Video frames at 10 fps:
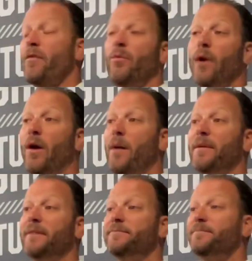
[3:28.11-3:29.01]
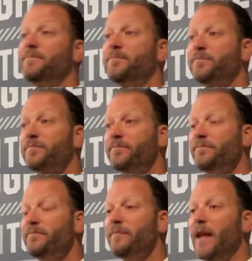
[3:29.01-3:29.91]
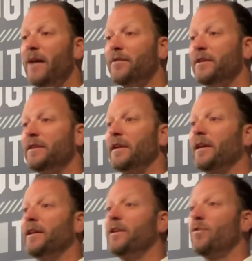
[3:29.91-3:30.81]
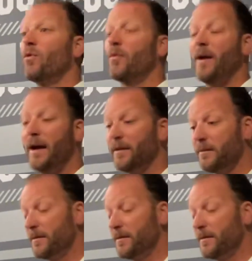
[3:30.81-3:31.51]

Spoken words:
Well, I mean, having an elite quarterback,